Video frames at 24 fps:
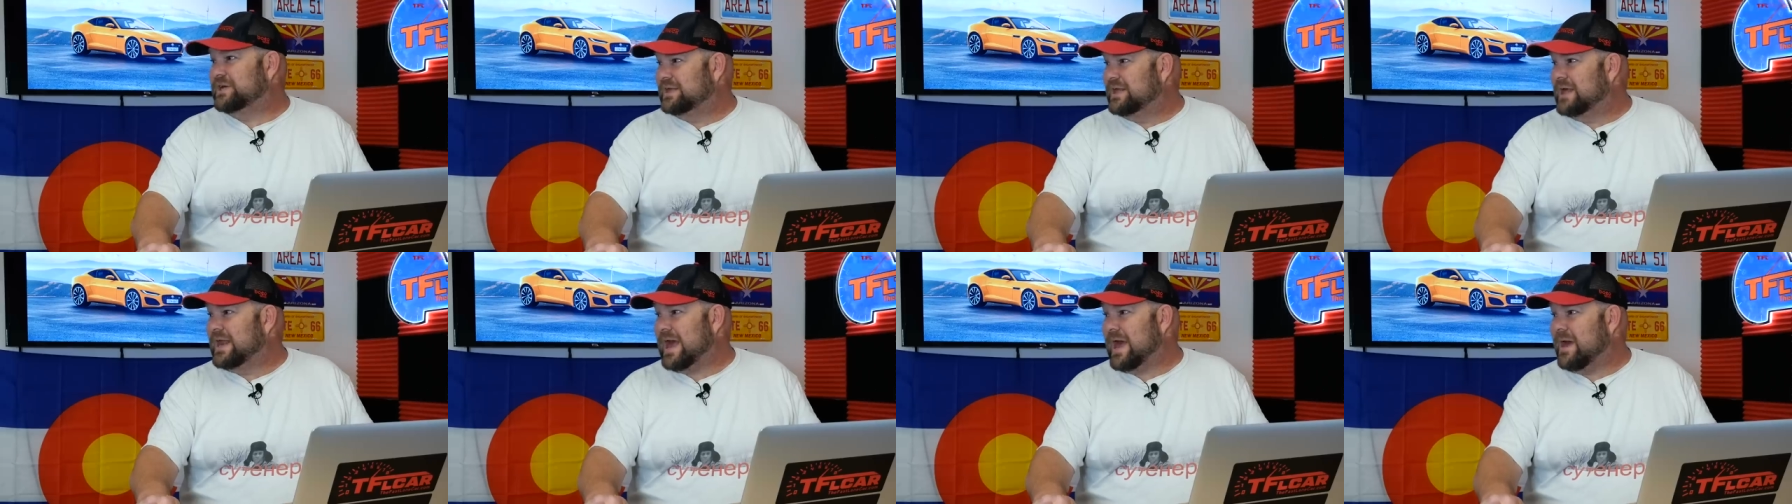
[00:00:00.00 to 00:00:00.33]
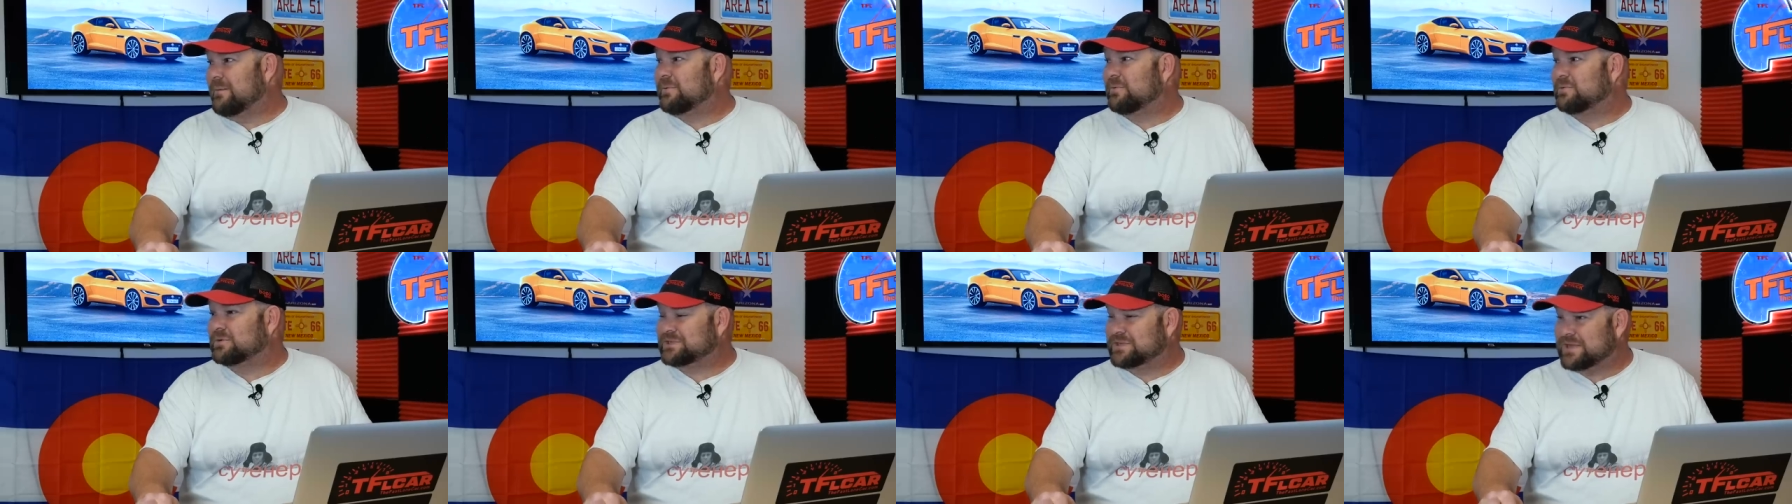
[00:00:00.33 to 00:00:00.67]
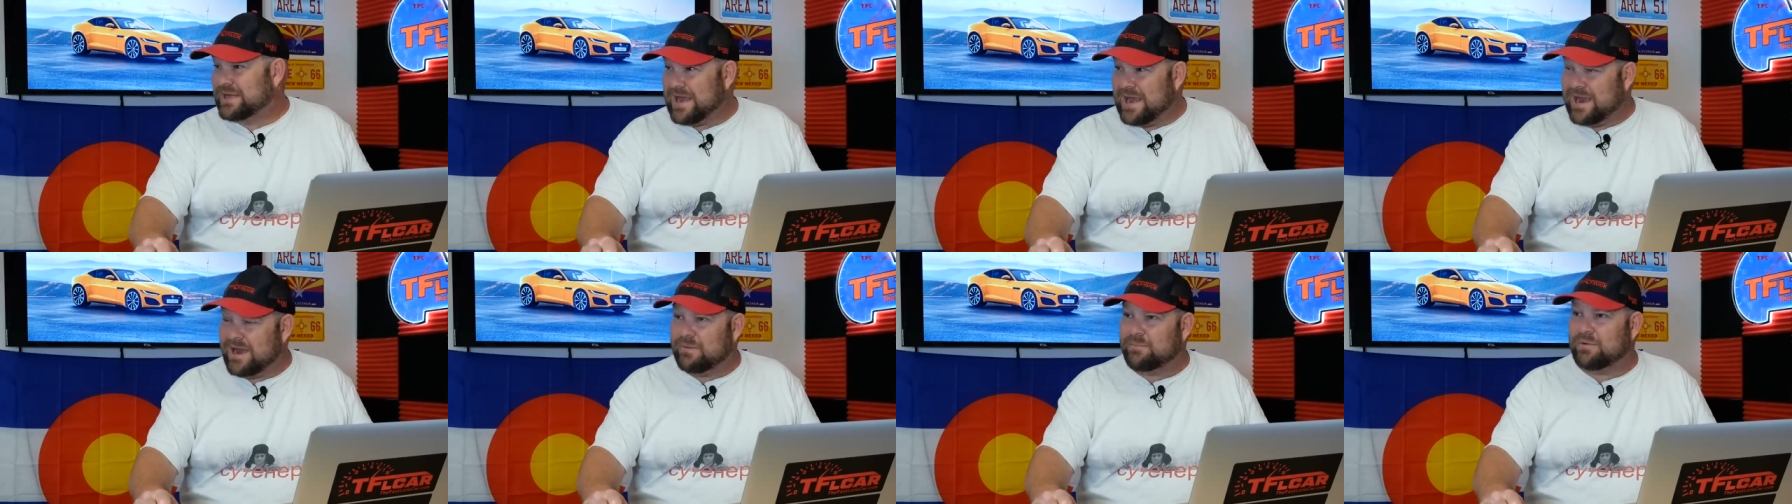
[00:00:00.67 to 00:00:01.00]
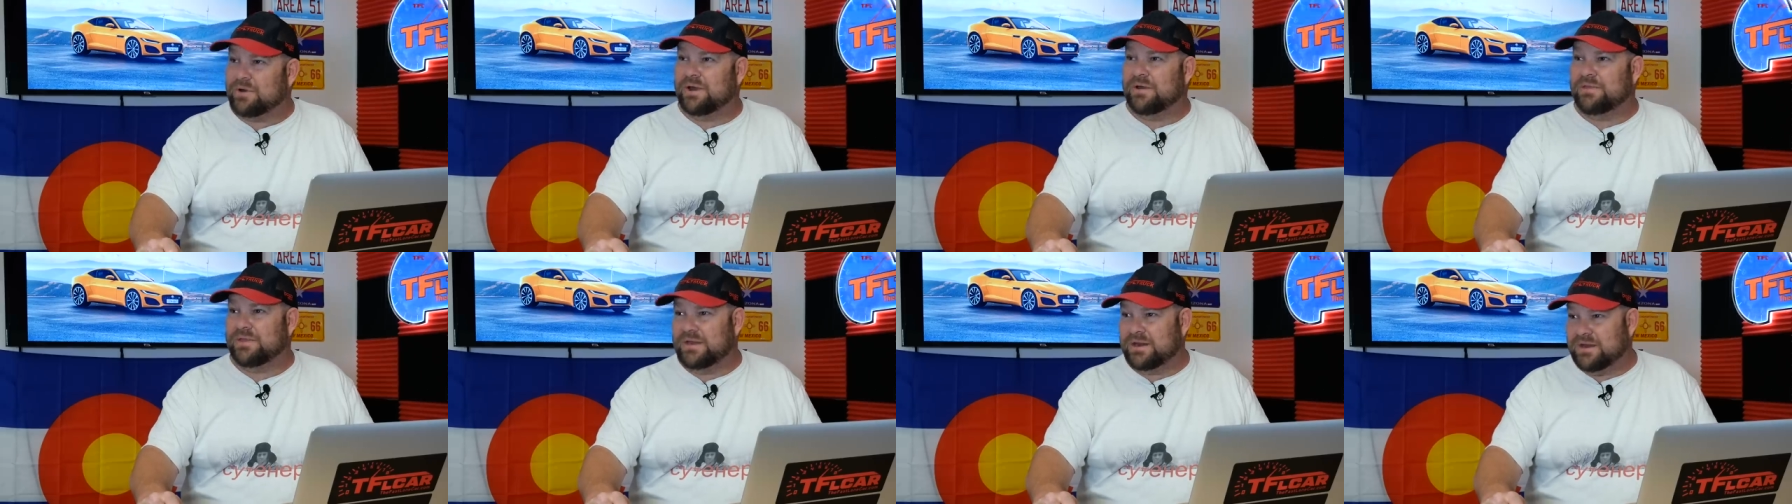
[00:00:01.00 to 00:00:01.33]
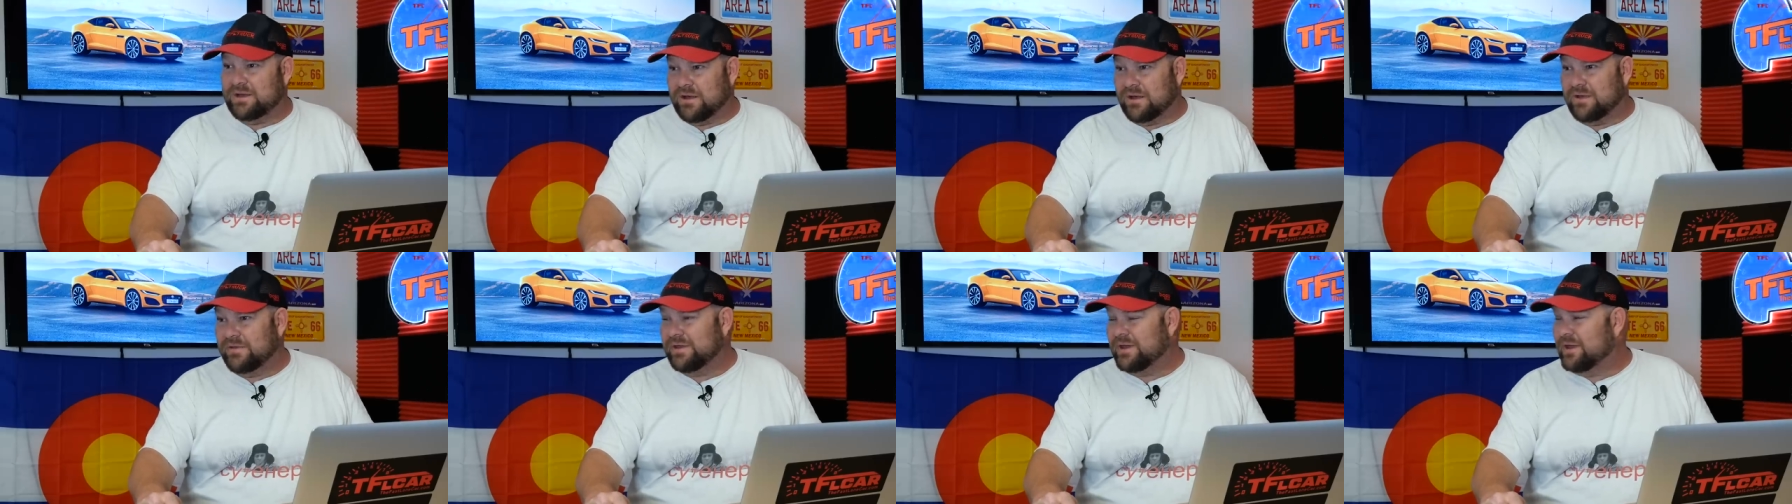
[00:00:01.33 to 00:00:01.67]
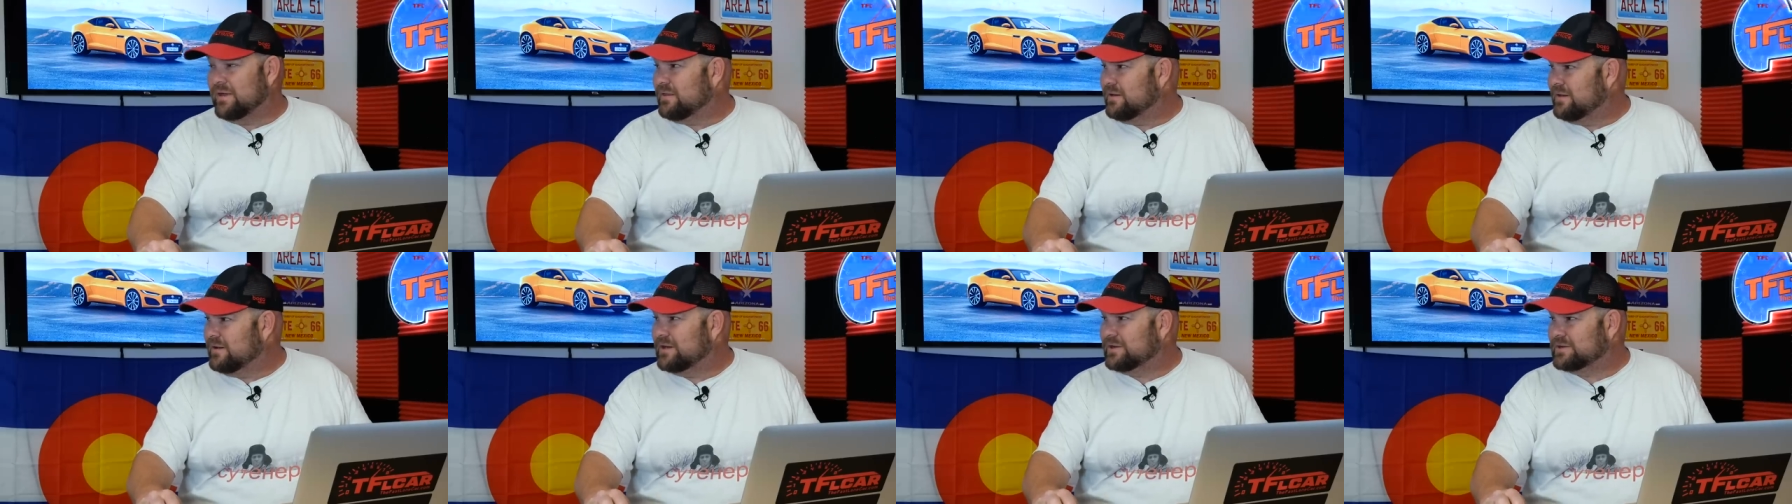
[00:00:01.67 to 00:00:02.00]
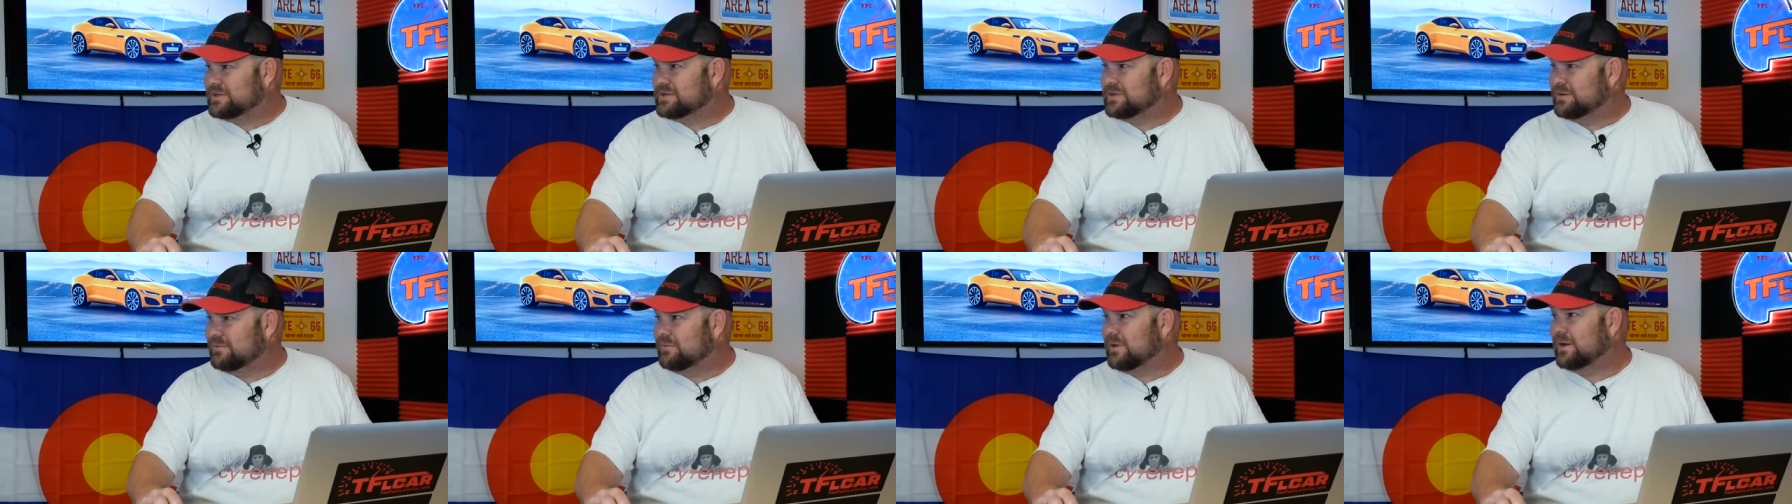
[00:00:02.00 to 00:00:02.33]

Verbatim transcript: thing that happened was the camera, and then all the other issues.